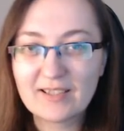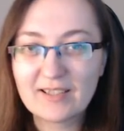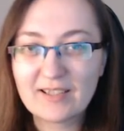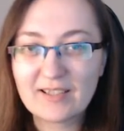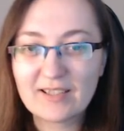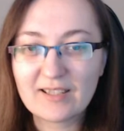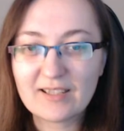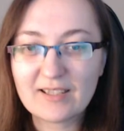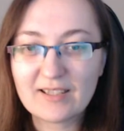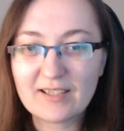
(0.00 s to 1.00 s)

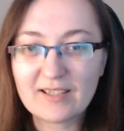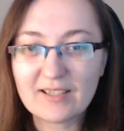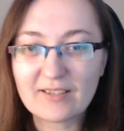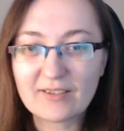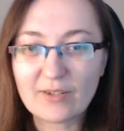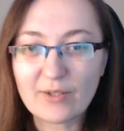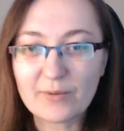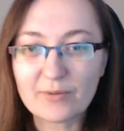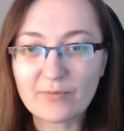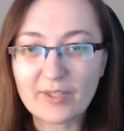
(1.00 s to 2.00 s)
I don't know how to
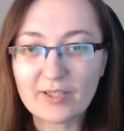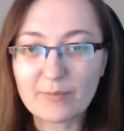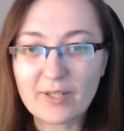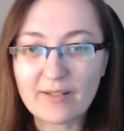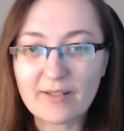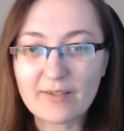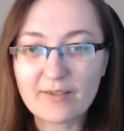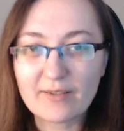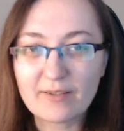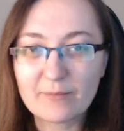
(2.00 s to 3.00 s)
feel about this.
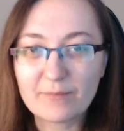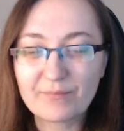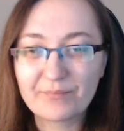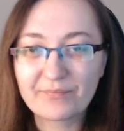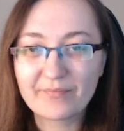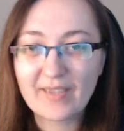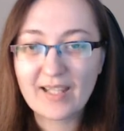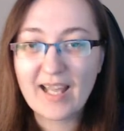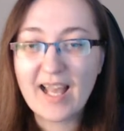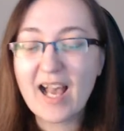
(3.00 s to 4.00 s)

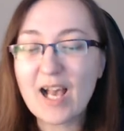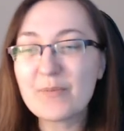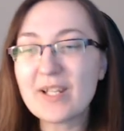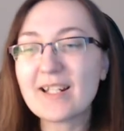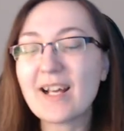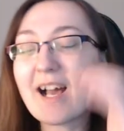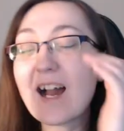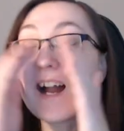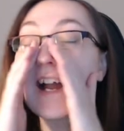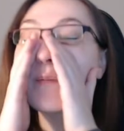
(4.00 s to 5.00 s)
I mean,
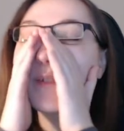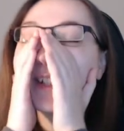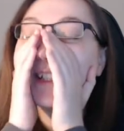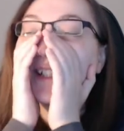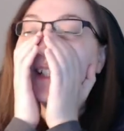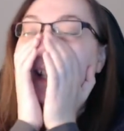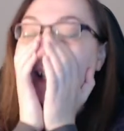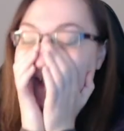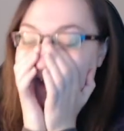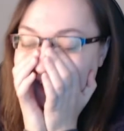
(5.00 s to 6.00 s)
I absolutely get
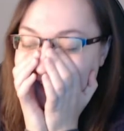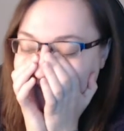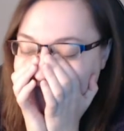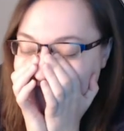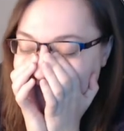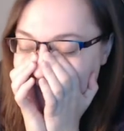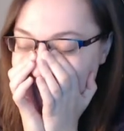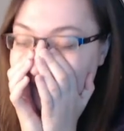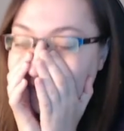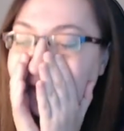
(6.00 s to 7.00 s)

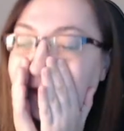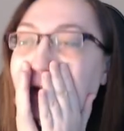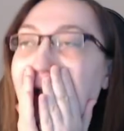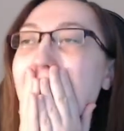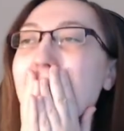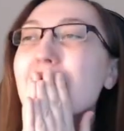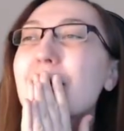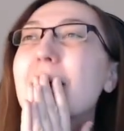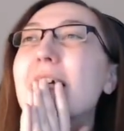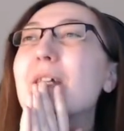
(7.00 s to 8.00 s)
it
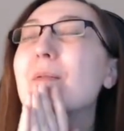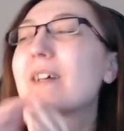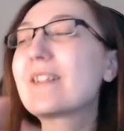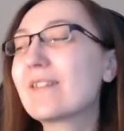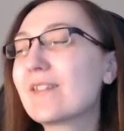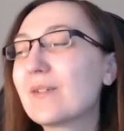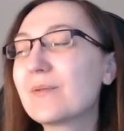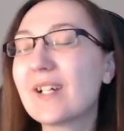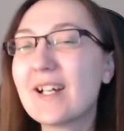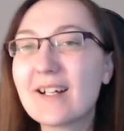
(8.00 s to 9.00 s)
why he wants to go
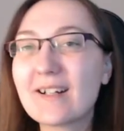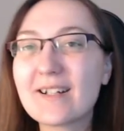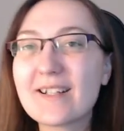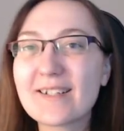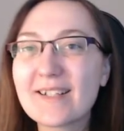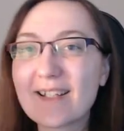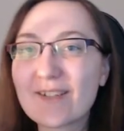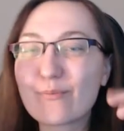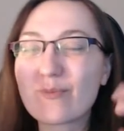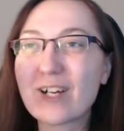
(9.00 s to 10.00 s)
there. It's like his
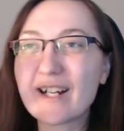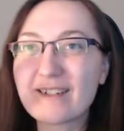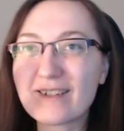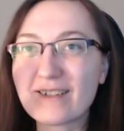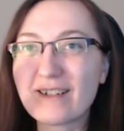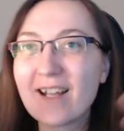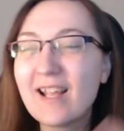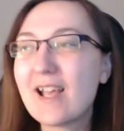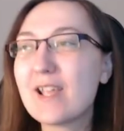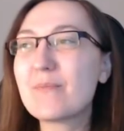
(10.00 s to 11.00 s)
brother.
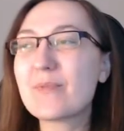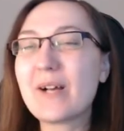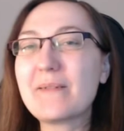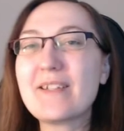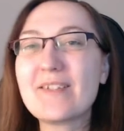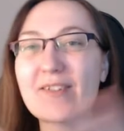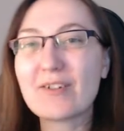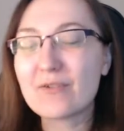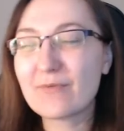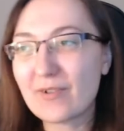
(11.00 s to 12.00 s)
He probably
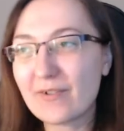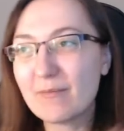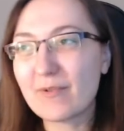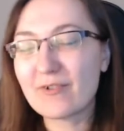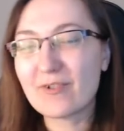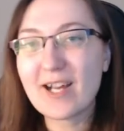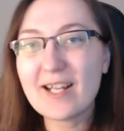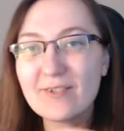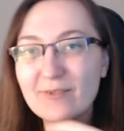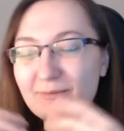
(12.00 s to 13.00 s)
searched for him or tried
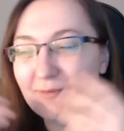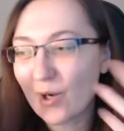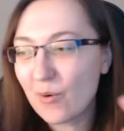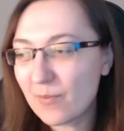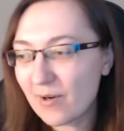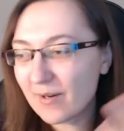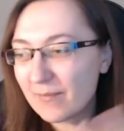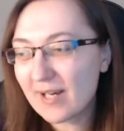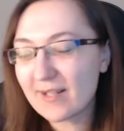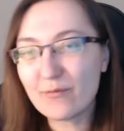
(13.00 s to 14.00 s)
to know more
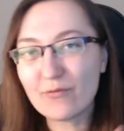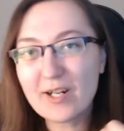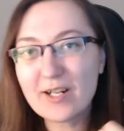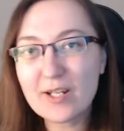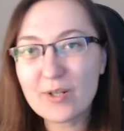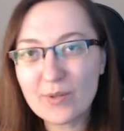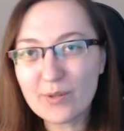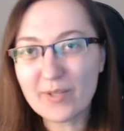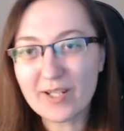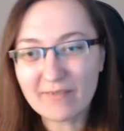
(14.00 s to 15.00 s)
about him, where he could
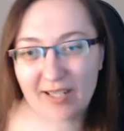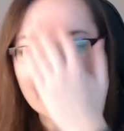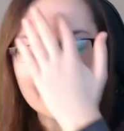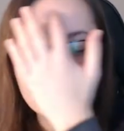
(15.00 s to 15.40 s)
be, right?